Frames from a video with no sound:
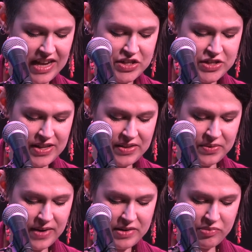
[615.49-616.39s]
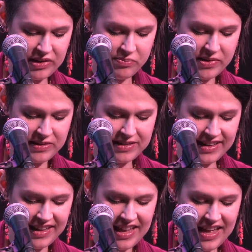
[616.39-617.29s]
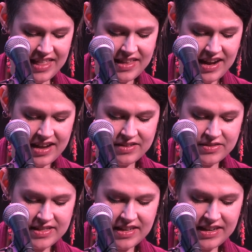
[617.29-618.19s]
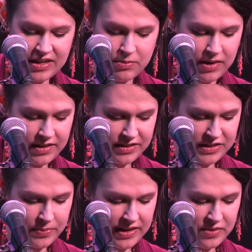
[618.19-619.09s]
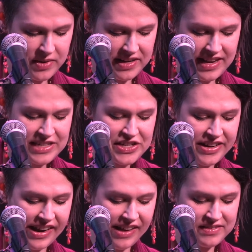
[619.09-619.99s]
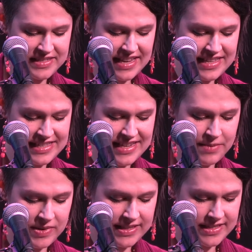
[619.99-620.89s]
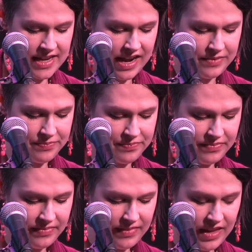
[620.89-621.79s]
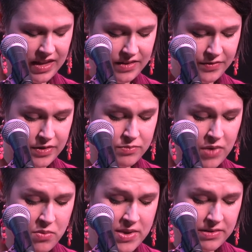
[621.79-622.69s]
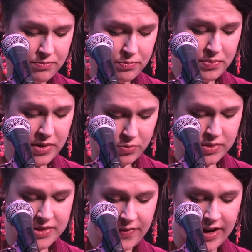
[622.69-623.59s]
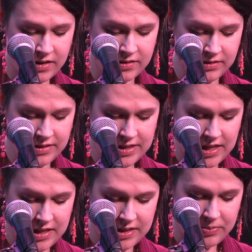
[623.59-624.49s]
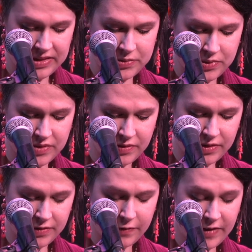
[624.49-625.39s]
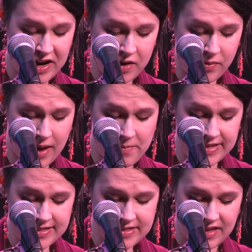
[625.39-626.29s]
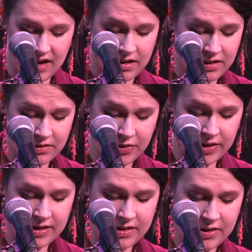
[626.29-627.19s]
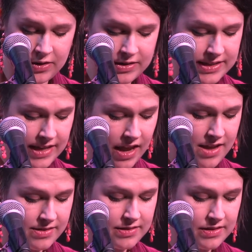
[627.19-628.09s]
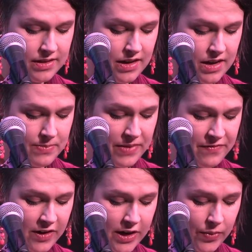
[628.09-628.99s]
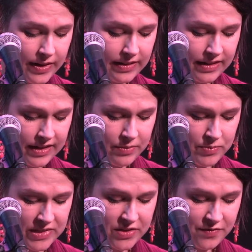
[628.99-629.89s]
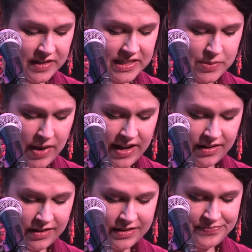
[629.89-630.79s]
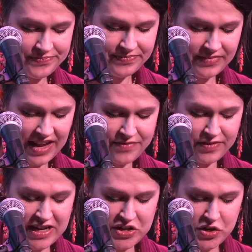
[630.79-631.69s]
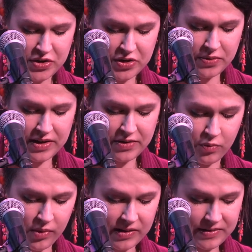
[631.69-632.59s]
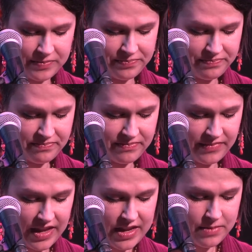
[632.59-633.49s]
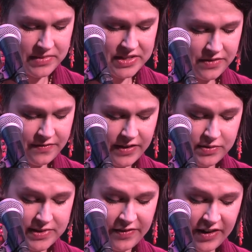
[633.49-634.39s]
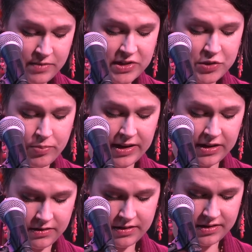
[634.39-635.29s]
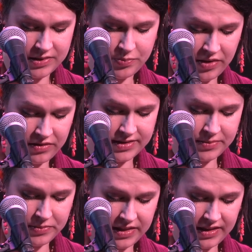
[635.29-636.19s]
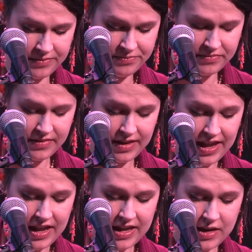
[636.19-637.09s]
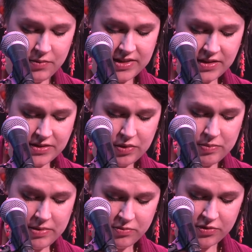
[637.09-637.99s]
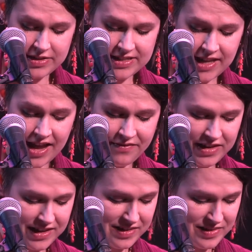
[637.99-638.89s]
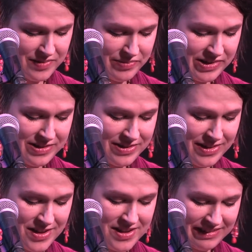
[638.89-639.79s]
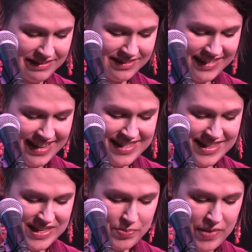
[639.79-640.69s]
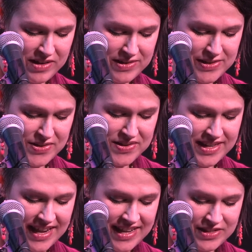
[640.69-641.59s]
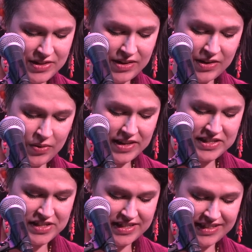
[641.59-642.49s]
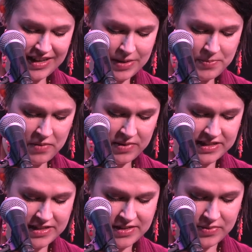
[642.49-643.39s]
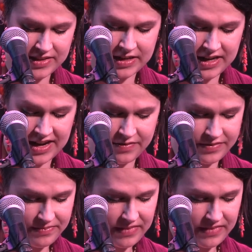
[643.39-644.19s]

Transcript: She saw the red brick building that housed the Knickerbocker 21 engine house and stepped inside. For a moment, Bird was frightened. The place was full of fire rabbits, all looking at her askance. But very quickly, Mr. V spied her and flashed her a grin of welcome. Mr. V was very much bigger than his brother Timothy. He was also a bit more savvy, Bird thought, and thus better suited to answer her question about what to do with the knife.